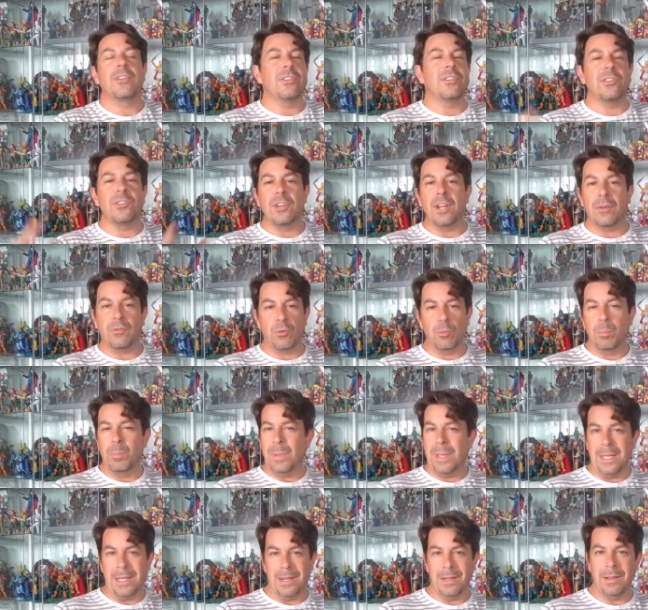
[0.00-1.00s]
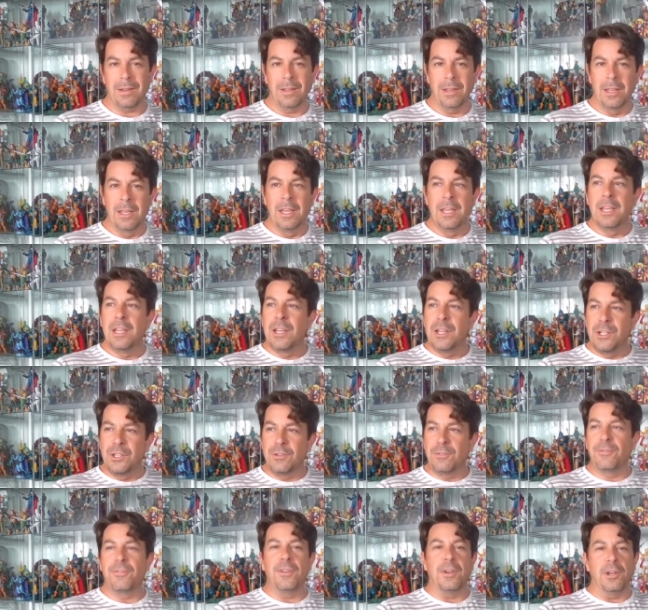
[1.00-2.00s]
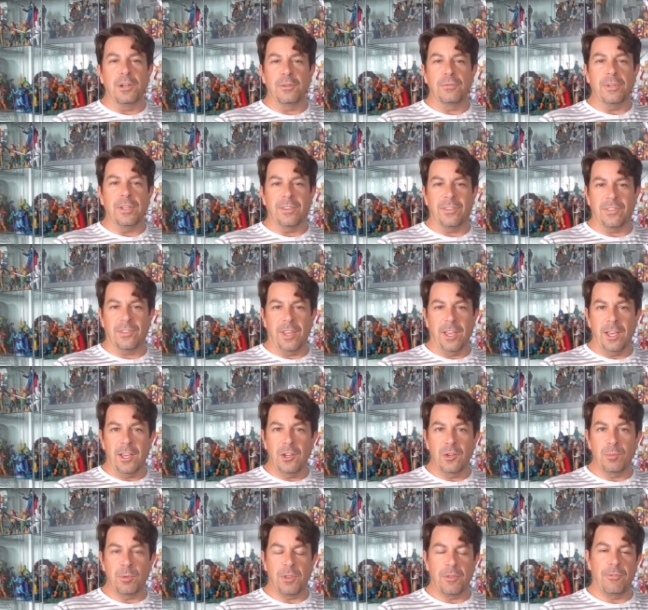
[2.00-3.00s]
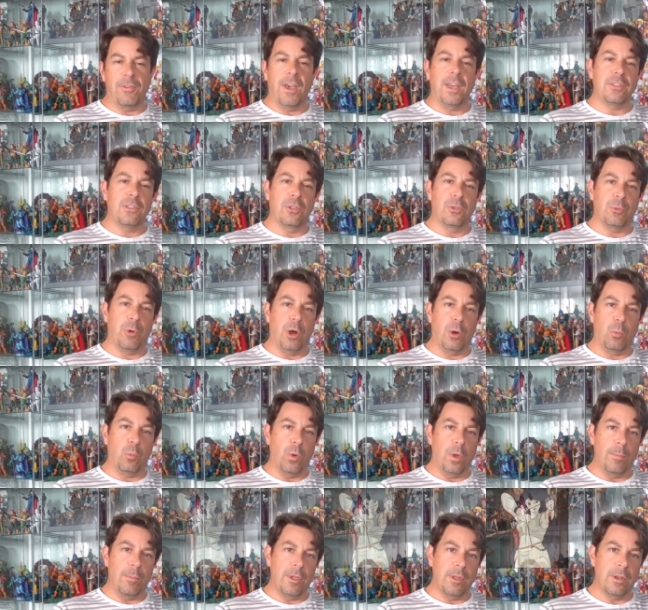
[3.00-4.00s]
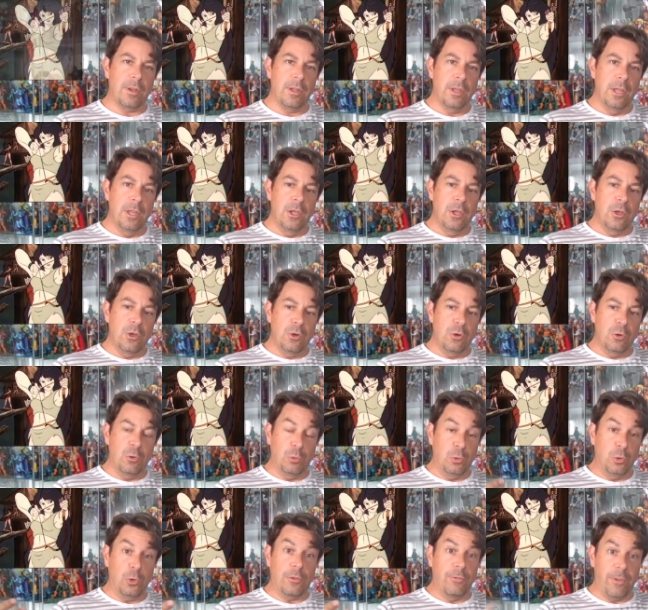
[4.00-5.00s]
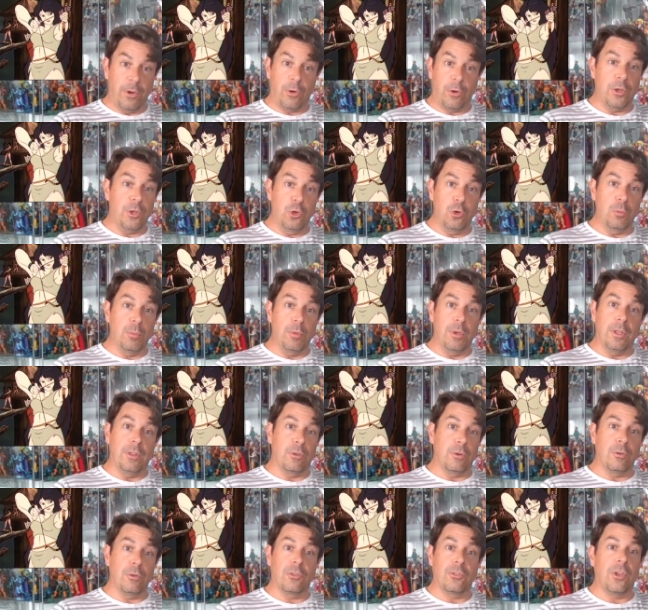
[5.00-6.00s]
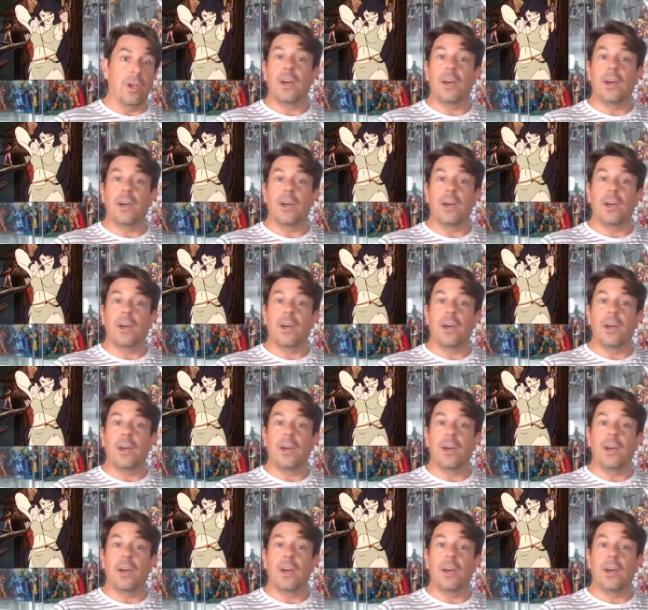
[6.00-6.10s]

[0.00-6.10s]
This has never been definitively said, but the fact that there are women who look very human, there's